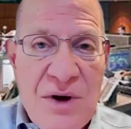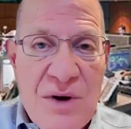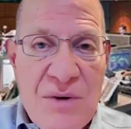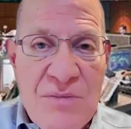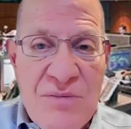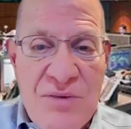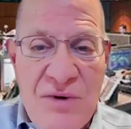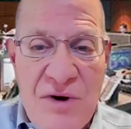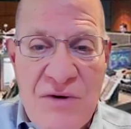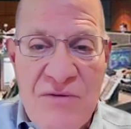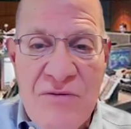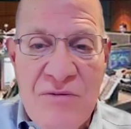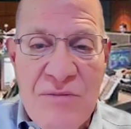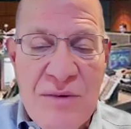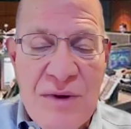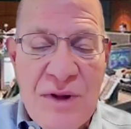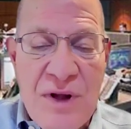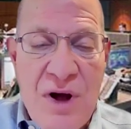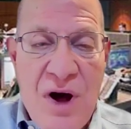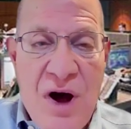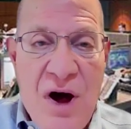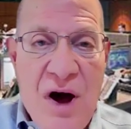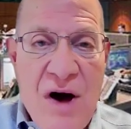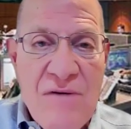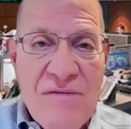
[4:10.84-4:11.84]
preferably
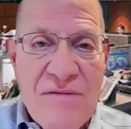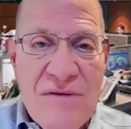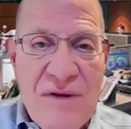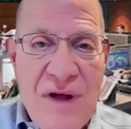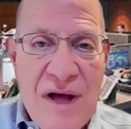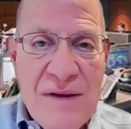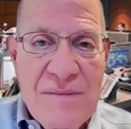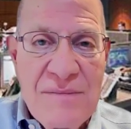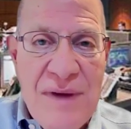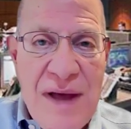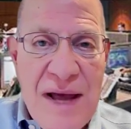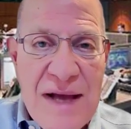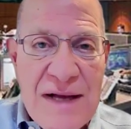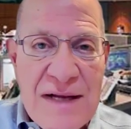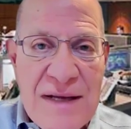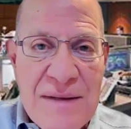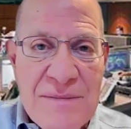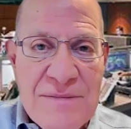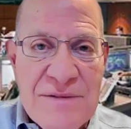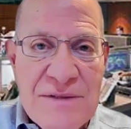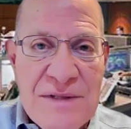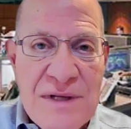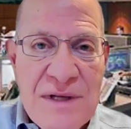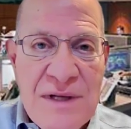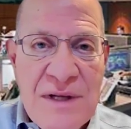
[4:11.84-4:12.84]
offline
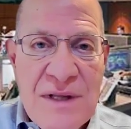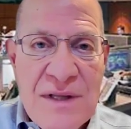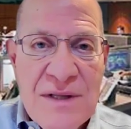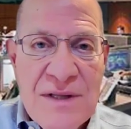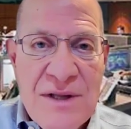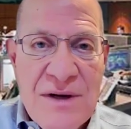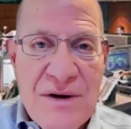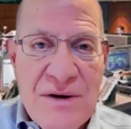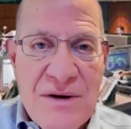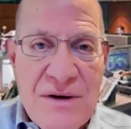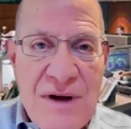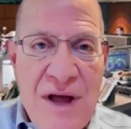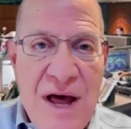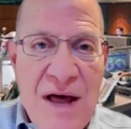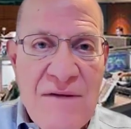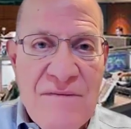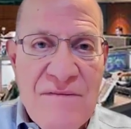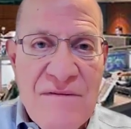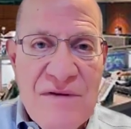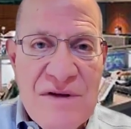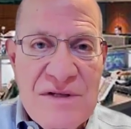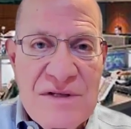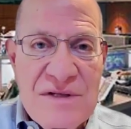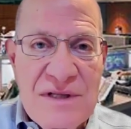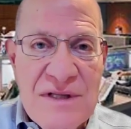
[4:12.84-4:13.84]
backups that are not
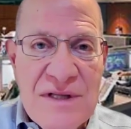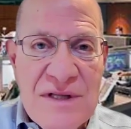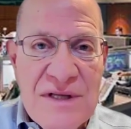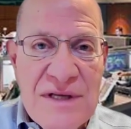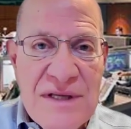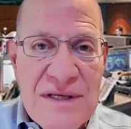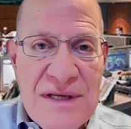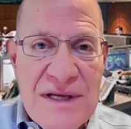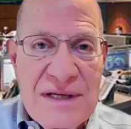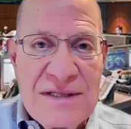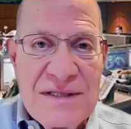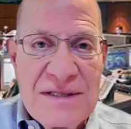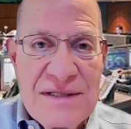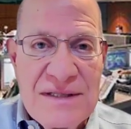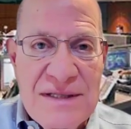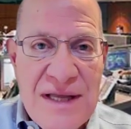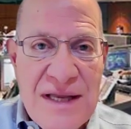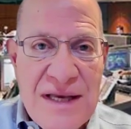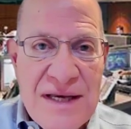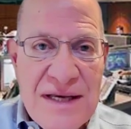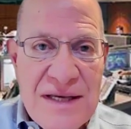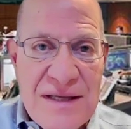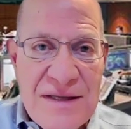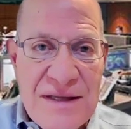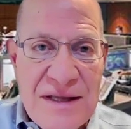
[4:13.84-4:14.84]
physically connected to
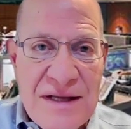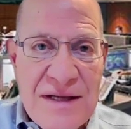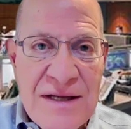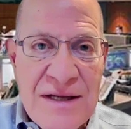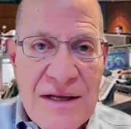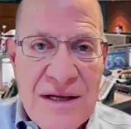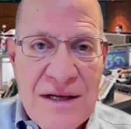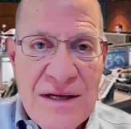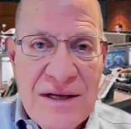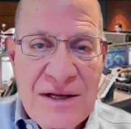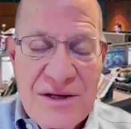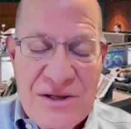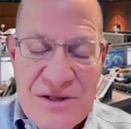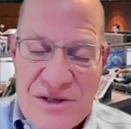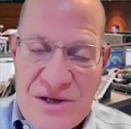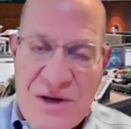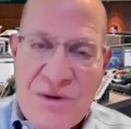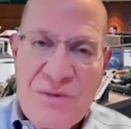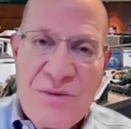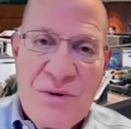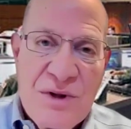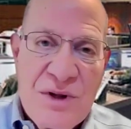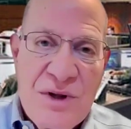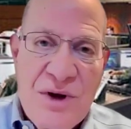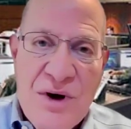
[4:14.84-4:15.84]
anything, because they're
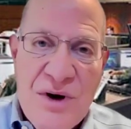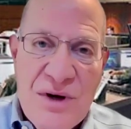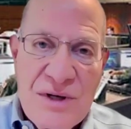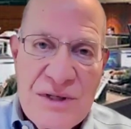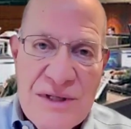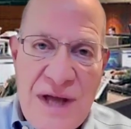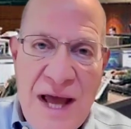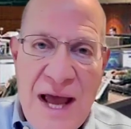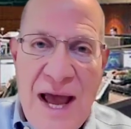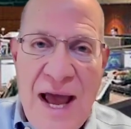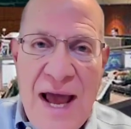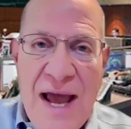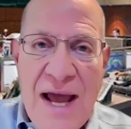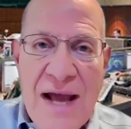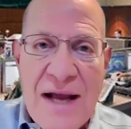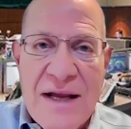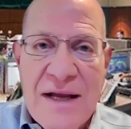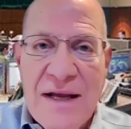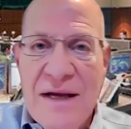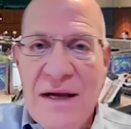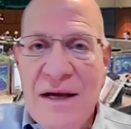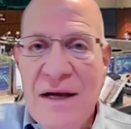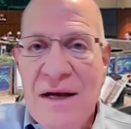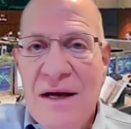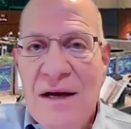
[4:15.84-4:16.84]
really hard to hack.
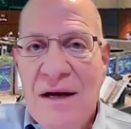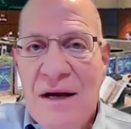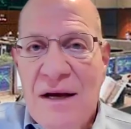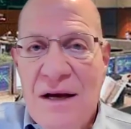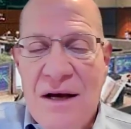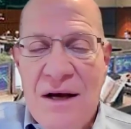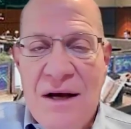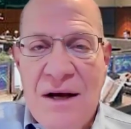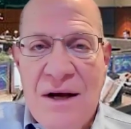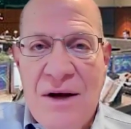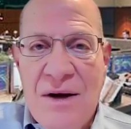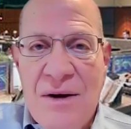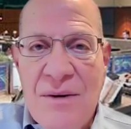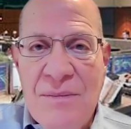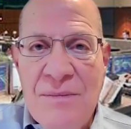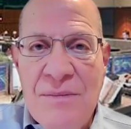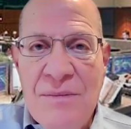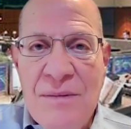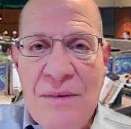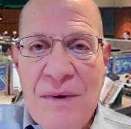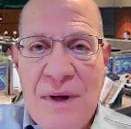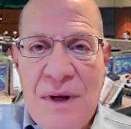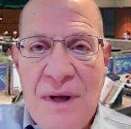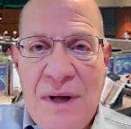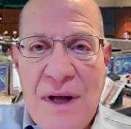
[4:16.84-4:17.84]
Um,
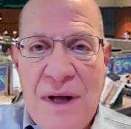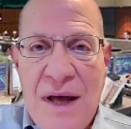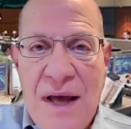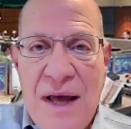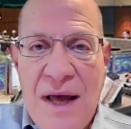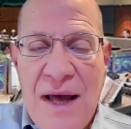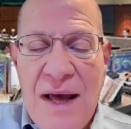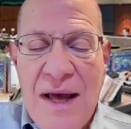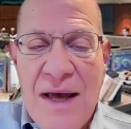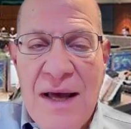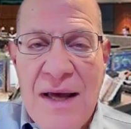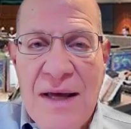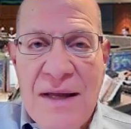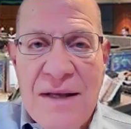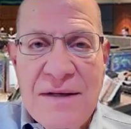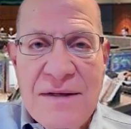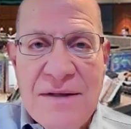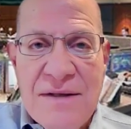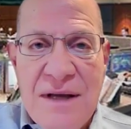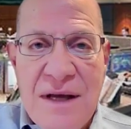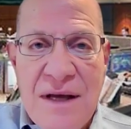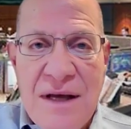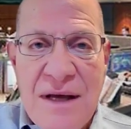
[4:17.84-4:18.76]
and